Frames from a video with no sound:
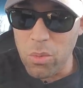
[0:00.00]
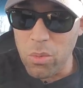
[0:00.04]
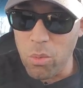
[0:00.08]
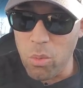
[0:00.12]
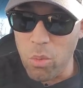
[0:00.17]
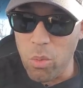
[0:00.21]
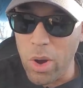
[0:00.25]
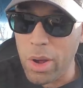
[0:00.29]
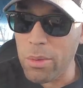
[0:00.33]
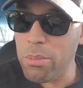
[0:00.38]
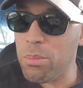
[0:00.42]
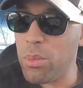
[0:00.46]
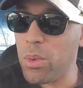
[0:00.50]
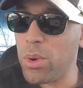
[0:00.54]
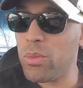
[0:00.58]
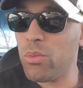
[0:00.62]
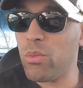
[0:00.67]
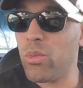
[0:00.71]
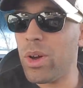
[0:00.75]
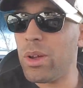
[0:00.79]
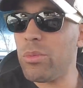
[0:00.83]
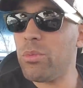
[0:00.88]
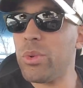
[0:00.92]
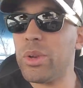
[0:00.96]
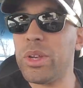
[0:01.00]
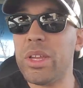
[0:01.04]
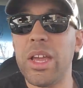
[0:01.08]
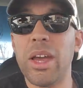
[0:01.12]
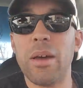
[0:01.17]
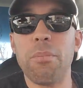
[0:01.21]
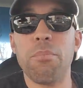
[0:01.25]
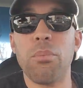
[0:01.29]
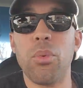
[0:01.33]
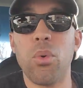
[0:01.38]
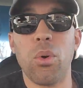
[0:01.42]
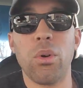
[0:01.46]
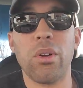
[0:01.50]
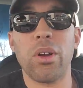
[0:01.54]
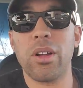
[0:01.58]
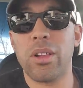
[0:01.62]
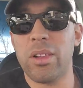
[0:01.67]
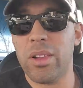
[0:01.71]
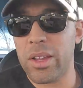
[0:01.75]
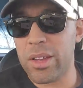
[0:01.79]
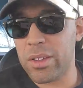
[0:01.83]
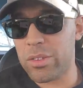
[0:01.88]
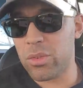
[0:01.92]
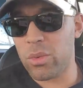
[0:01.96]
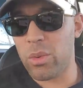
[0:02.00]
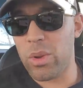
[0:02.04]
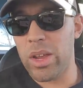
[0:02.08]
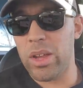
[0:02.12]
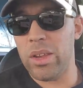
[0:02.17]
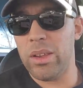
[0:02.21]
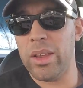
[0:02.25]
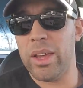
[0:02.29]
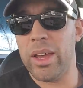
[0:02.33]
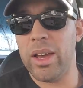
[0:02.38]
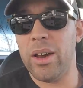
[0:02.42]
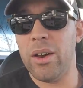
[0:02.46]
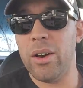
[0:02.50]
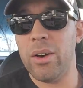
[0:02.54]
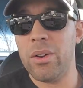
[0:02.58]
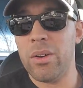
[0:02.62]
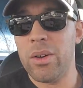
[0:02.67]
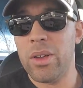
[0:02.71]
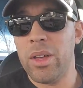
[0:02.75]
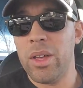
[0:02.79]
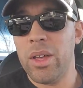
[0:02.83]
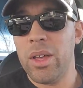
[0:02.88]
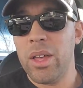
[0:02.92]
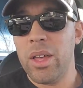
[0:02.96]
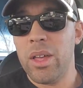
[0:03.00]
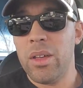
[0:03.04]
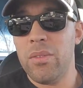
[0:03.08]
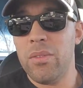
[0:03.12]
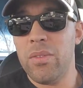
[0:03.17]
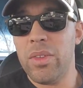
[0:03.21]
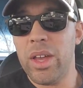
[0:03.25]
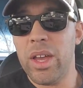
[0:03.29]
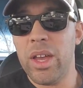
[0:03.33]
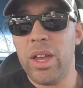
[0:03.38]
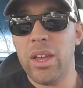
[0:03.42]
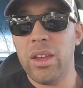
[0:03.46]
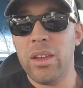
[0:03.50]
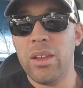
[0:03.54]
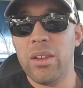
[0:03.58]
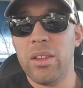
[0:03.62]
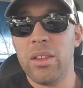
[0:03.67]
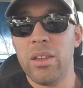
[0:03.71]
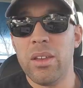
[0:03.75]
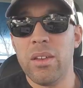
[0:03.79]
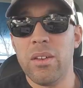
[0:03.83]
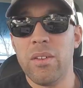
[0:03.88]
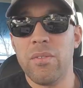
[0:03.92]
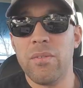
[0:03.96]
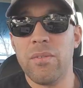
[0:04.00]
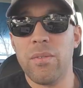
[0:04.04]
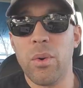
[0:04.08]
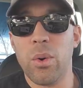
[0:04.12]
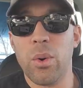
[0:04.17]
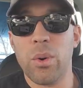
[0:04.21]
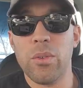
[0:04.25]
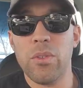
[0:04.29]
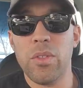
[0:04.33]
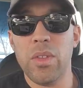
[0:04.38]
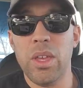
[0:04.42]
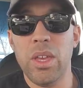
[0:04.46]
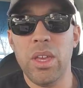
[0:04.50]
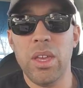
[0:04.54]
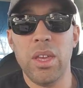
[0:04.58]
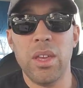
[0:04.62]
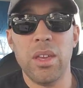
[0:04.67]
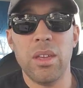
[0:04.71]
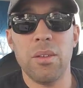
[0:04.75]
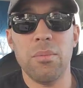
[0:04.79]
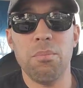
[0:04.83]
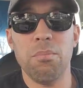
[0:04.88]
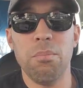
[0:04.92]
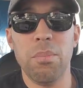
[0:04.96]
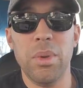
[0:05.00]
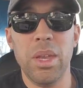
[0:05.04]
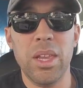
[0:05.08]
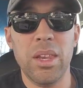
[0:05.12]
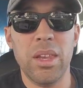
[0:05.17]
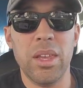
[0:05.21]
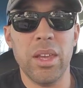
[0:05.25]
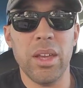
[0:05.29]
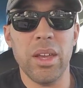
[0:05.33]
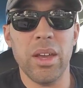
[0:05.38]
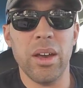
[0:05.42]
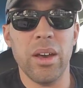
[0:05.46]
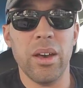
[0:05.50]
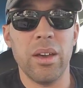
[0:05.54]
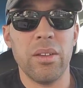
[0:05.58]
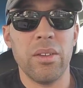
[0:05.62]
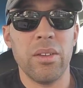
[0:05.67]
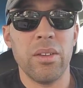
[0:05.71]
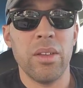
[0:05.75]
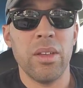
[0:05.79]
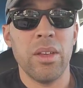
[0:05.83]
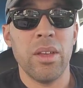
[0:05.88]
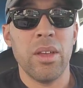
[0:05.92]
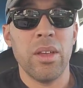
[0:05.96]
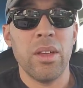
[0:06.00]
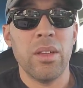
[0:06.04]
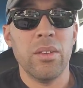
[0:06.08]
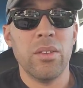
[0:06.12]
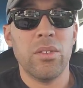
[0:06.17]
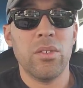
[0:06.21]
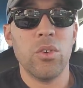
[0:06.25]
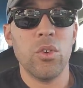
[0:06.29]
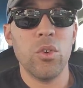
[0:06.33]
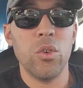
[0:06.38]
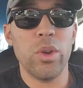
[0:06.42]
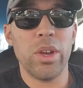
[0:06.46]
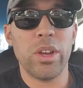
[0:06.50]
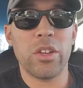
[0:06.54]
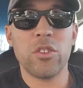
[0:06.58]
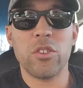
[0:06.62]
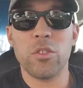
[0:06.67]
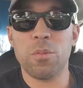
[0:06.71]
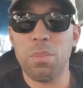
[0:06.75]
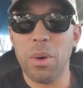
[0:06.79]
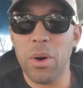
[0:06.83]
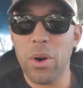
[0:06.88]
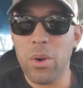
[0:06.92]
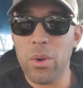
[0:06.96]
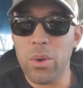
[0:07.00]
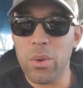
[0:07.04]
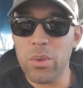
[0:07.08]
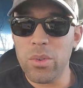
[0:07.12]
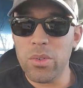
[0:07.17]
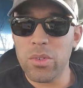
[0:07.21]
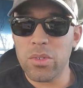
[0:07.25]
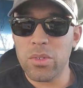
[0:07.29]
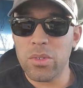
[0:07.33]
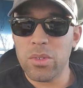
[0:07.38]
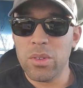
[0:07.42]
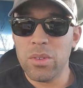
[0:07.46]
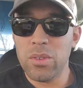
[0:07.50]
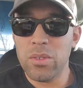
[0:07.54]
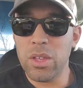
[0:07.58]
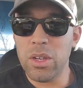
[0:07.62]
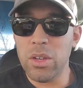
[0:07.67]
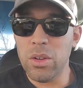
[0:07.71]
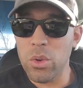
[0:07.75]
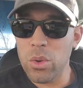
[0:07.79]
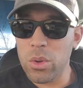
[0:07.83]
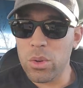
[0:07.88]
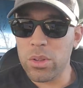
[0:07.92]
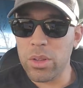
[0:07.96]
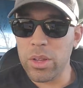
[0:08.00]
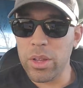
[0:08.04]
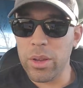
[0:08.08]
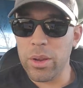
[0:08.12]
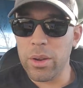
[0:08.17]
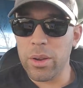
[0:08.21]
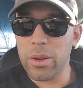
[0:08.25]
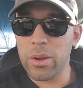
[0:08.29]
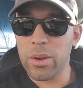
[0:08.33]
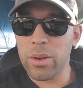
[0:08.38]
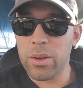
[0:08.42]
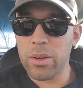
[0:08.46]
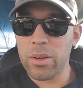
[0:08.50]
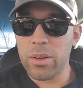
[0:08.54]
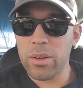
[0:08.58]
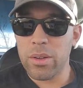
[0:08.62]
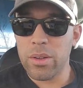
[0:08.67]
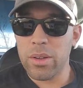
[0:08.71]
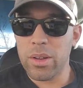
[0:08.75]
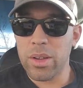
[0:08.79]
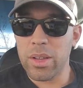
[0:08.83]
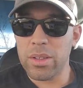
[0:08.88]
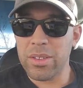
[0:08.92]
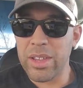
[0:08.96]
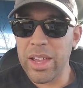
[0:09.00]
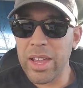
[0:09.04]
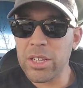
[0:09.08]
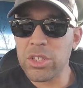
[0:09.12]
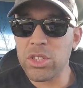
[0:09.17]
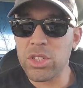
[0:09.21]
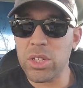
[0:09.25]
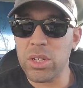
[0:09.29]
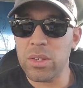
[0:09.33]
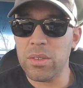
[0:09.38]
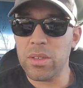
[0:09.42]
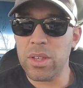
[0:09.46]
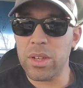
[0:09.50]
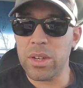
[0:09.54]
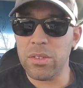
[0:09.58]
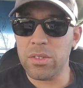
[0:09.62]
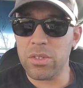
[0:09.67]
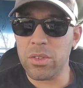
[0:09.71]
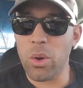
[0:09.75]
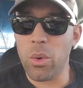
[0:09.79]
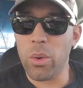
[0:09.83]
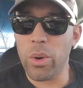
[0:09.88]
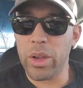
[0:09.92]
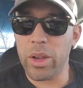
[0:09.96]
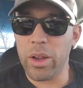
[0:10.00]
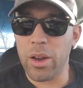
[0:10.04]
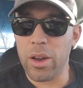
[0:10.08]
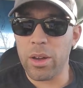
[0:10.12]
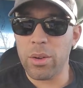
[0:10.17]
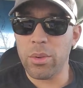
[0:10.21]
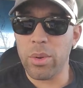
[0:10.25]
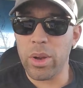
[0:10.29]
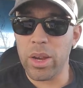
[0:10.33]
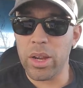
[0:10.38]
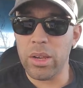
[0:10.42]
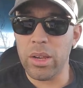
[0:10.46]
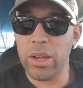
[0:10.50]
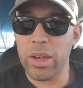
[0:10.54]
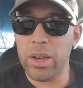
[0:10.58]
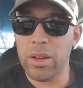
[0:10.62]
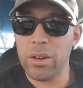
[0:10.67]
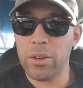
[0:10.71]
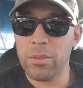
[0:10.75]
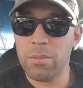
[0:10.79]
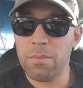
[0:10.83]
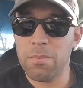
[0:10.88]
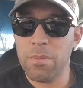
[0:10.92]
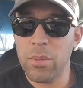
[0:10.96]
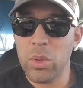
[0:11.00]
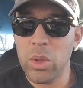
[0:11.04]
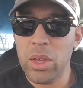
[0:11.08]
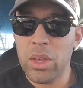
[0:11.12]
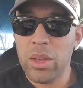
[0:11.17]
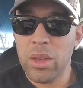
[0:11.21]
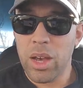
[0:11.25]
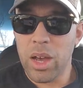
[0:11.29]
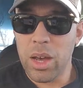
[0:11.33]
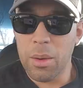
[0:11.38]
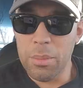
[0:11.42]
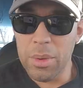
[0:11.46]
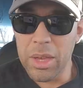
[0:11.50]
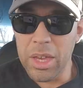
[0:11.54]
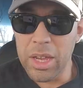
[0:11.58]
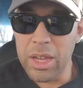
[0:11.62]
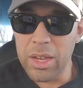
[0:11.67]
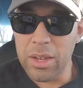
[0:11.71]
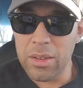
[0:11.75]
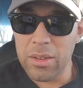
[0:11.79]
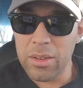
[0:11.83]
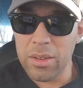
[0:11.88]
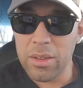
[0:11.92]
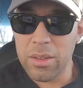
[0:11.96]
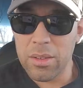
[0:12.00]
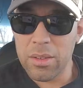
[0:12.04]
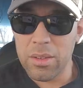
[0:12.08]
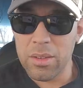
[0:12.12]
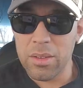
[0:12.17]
what would what would get more clicks right now than for the media to expose the nuclear attention uh, tension that is going on right now? I mean,